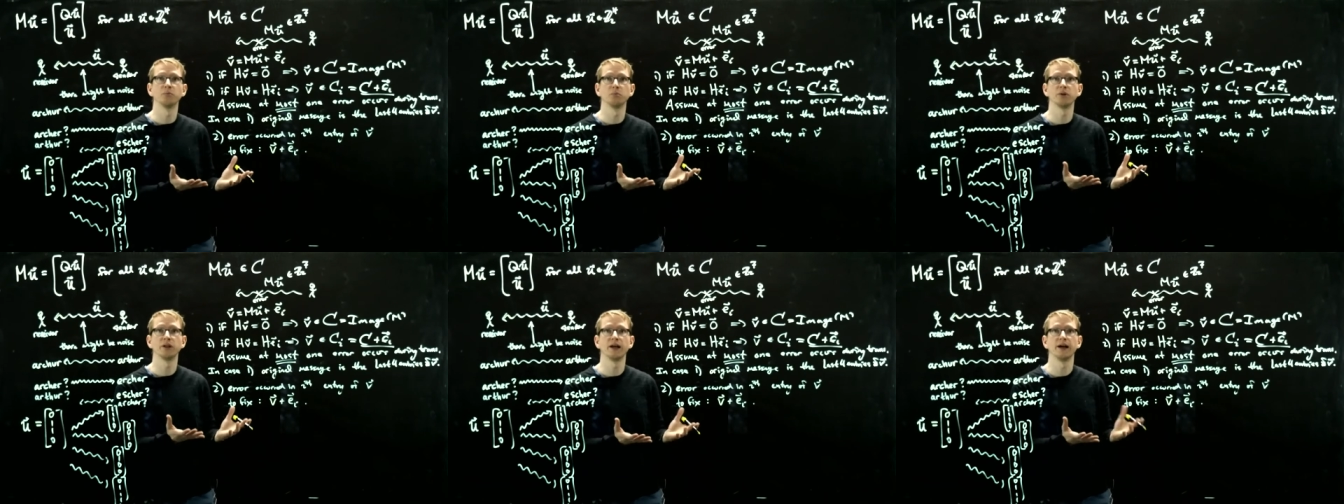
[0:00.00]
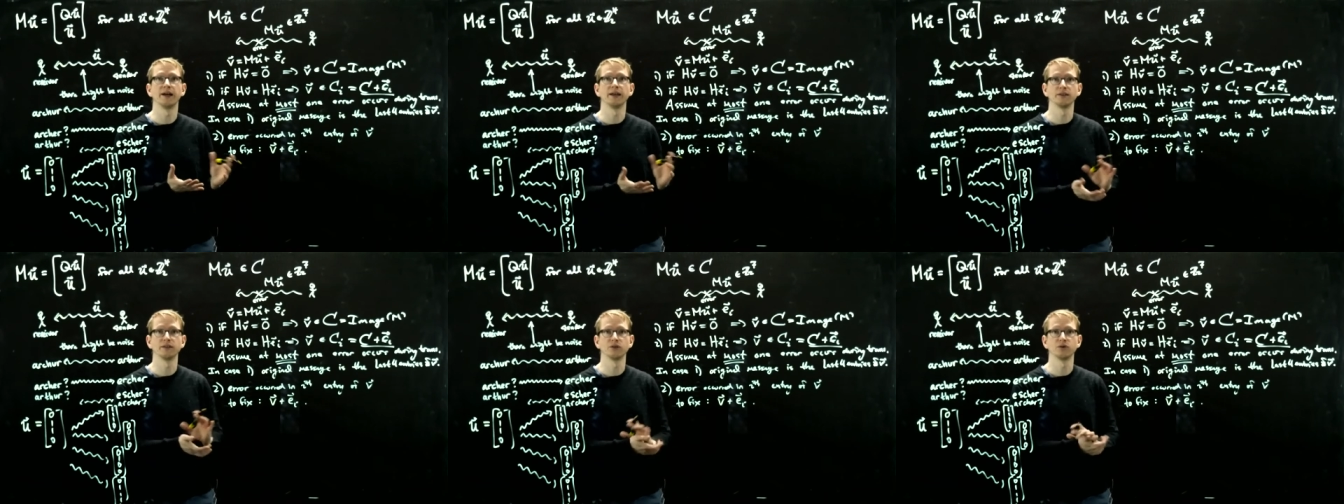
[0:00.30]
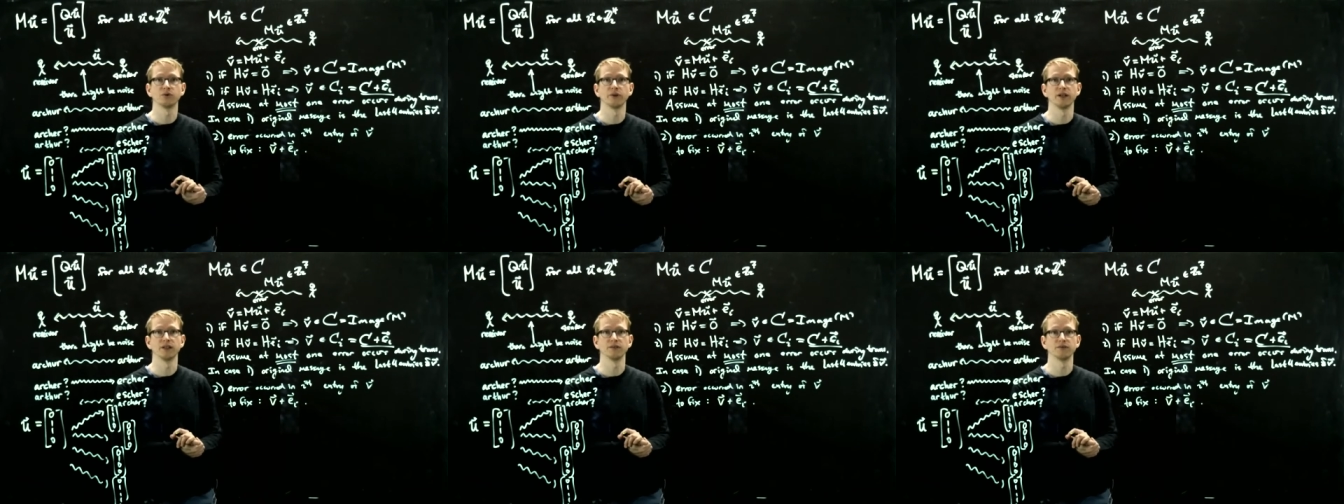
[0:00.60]
applying the
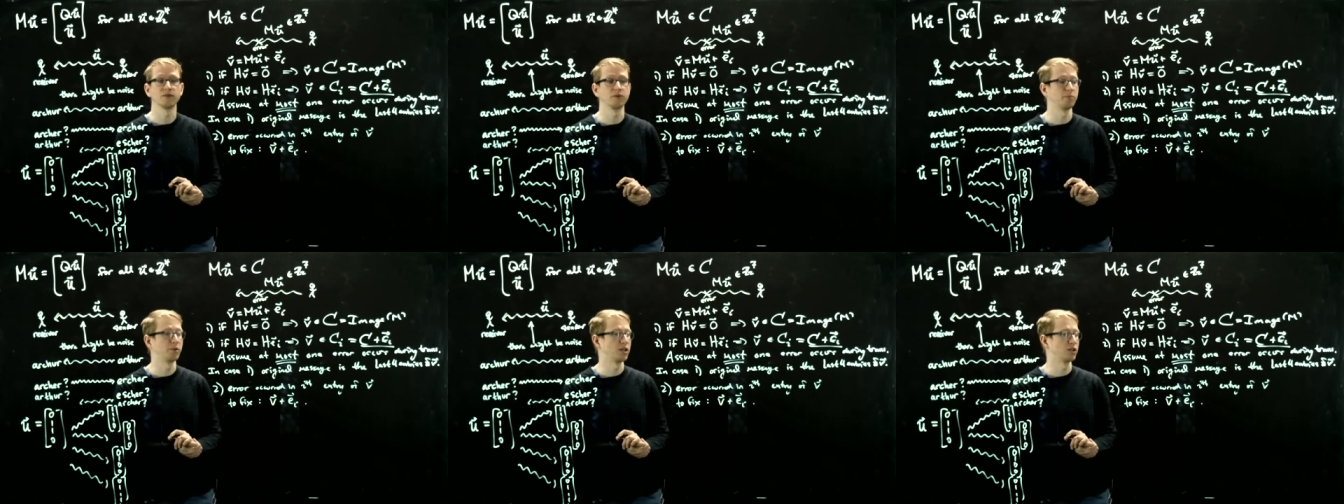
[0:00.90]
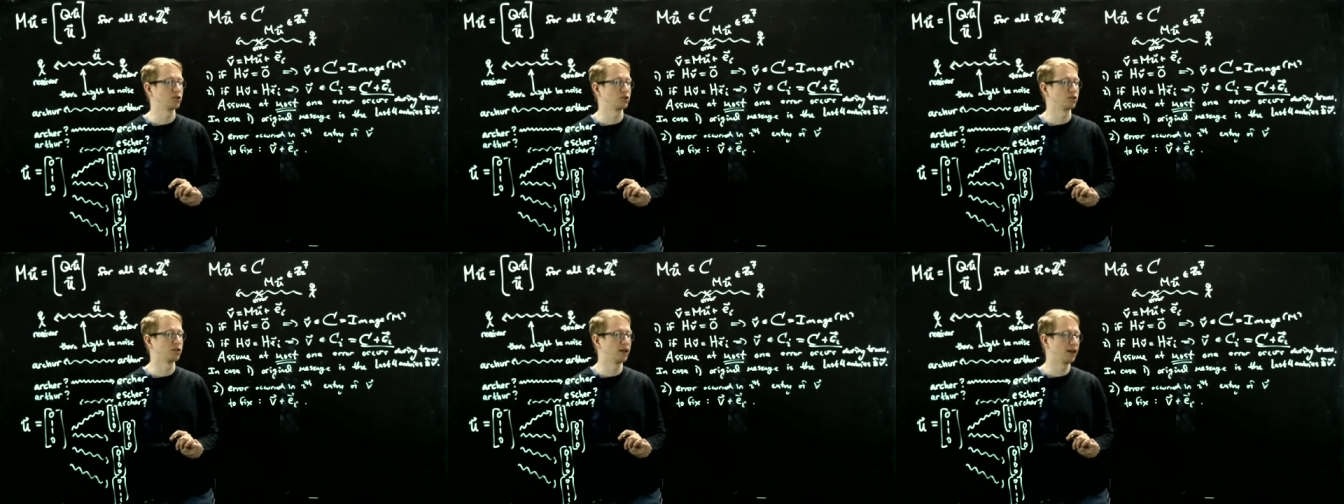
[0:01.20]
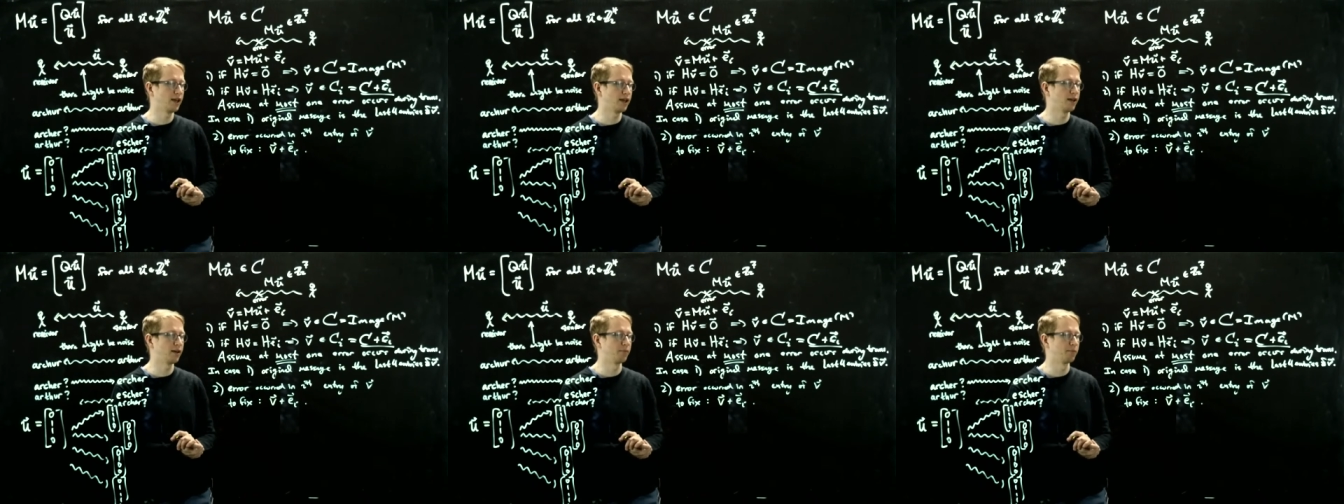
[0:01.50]
transformation
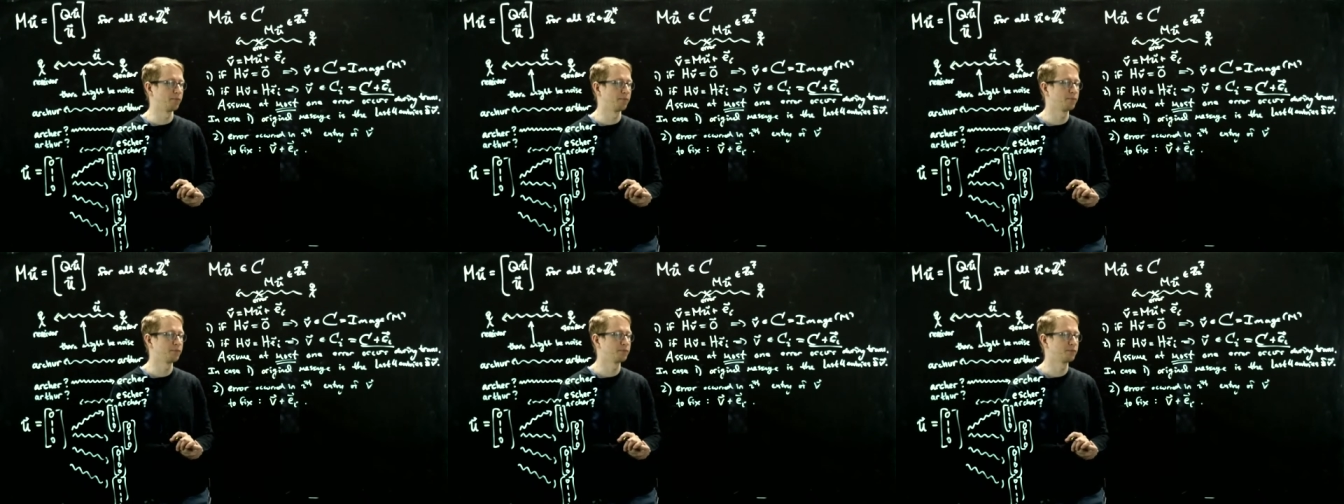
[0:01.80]
m.